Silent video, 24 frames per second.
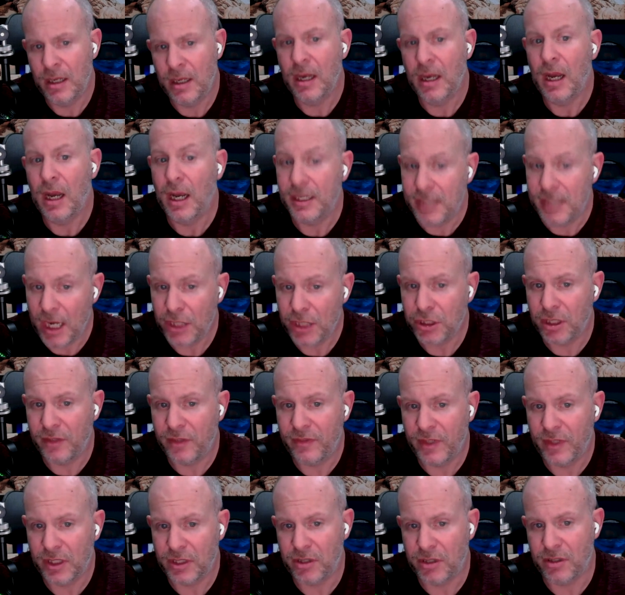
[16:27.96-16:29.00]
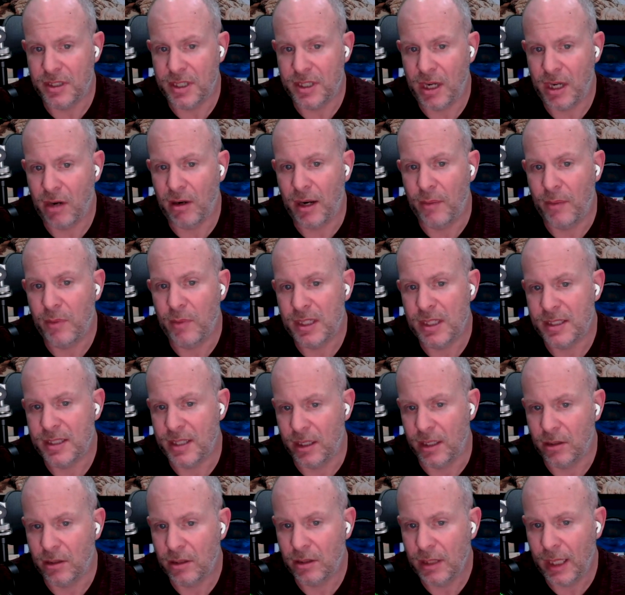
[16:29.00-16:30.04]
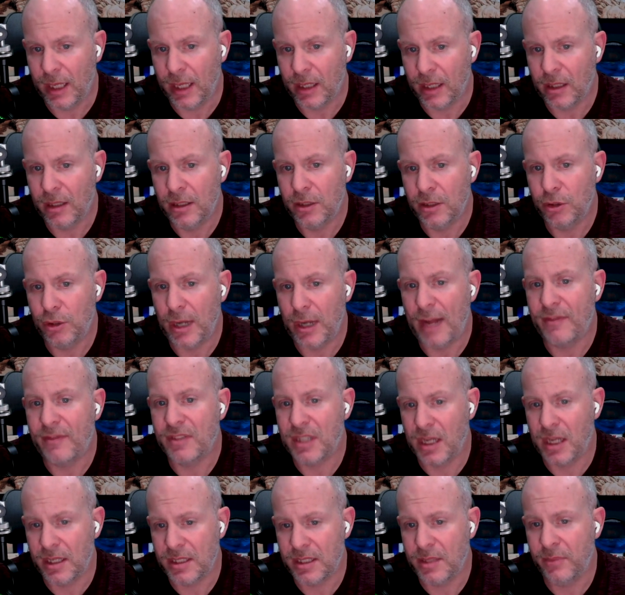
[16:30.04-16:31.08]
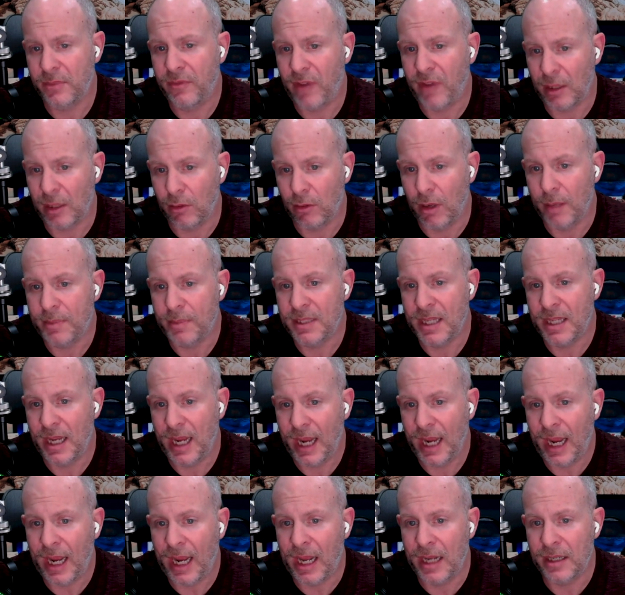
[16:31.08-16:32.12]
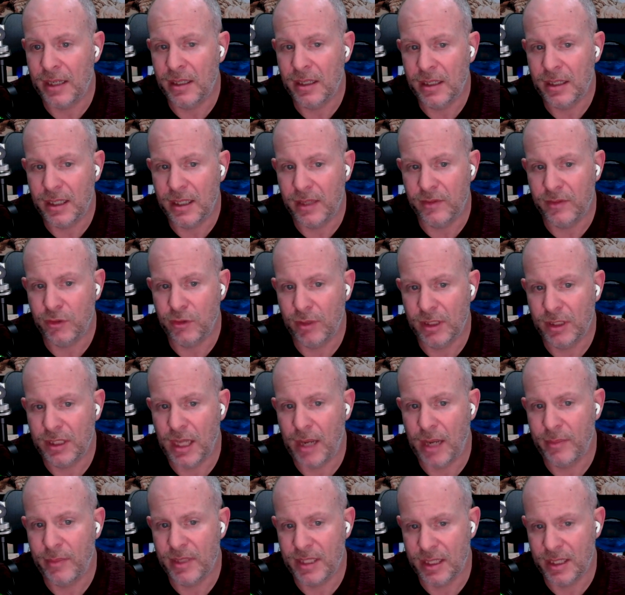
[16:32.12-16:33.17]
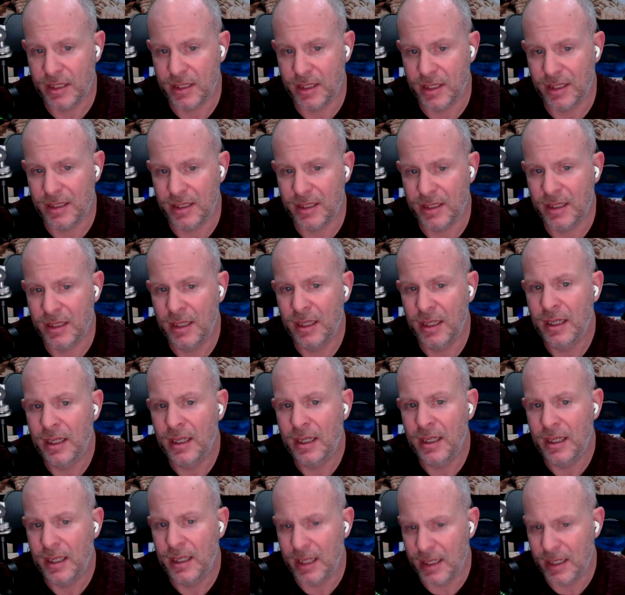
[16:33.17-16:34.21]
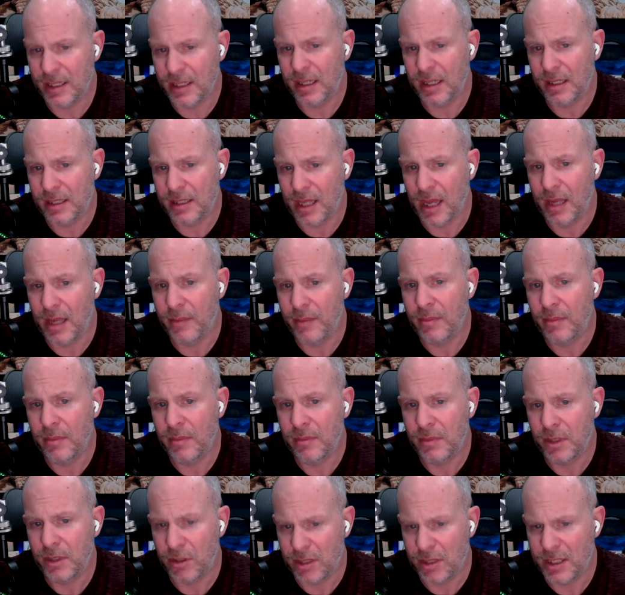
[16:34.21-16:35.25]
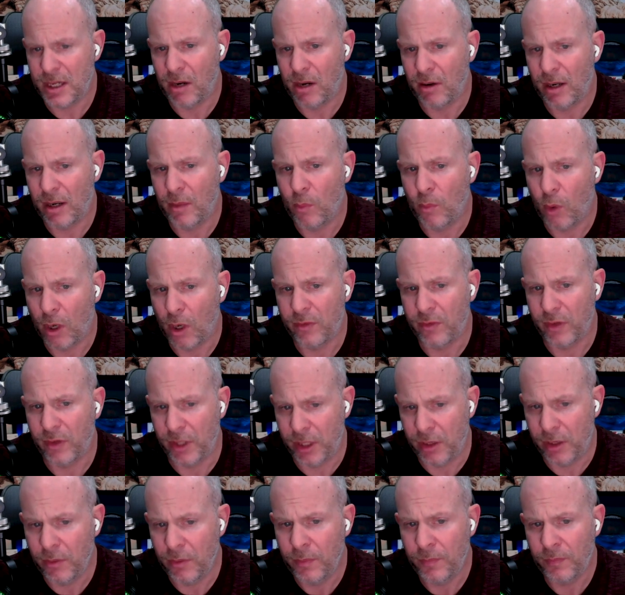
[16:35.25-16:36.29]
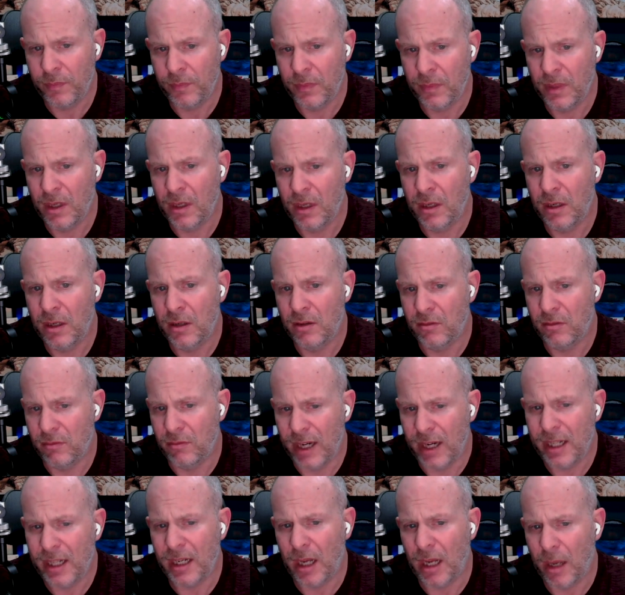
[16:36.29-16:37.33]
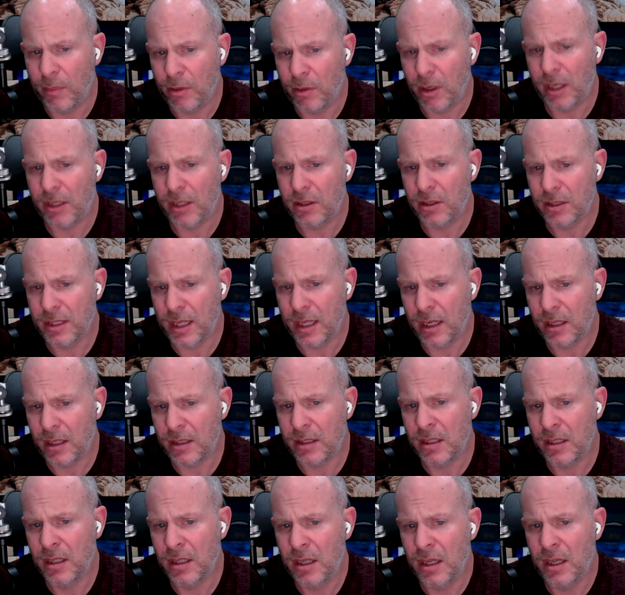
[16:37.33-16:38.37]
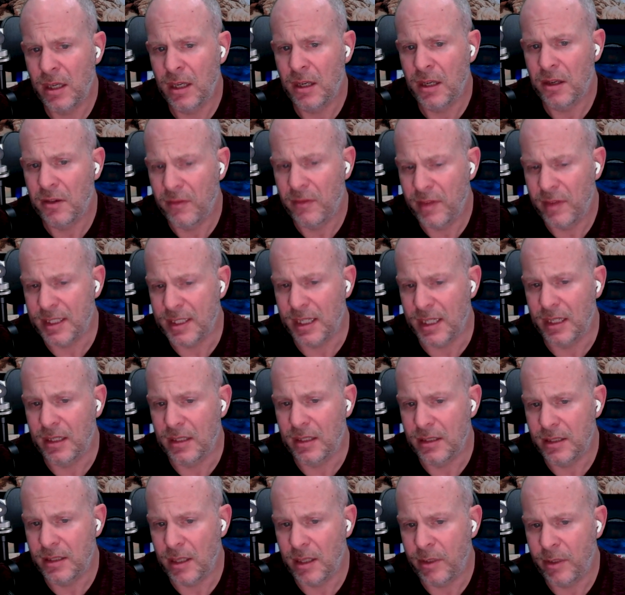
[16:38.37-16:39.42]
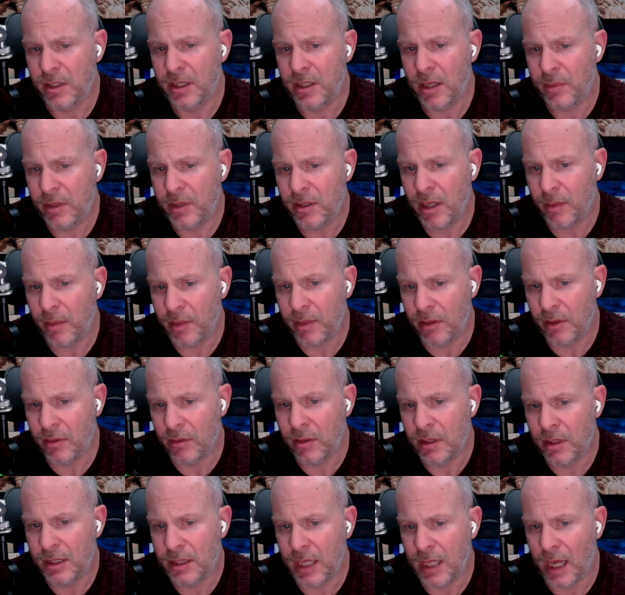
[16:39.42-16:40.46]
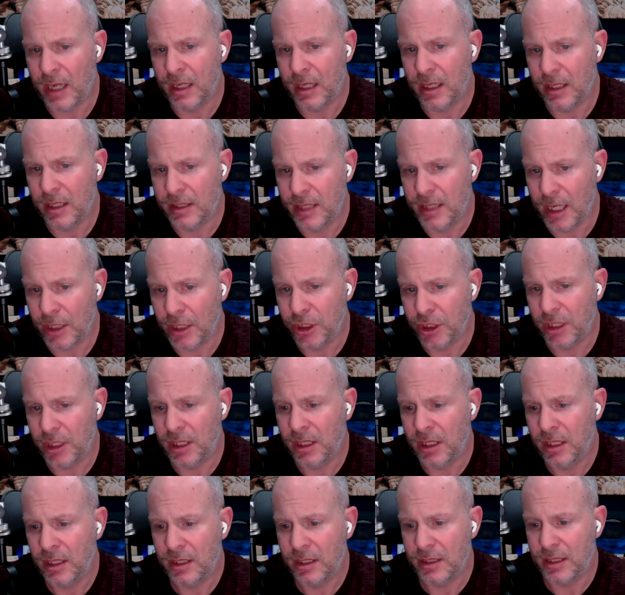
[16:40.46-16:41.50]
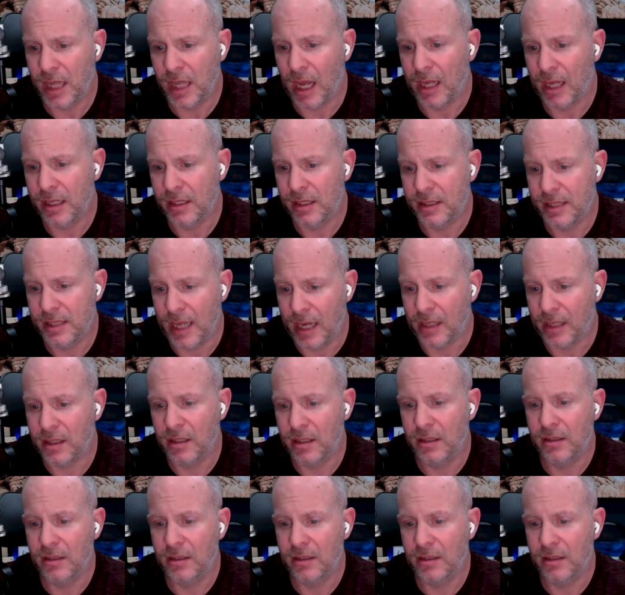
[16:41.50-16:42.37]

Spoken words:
Attention fills your CRM with a single click, drafts custom follow-ups, and gives real-time assistance. Isn't it time your CRM worked for you? Ready to upgrade your sales? Visit www.attention.tech.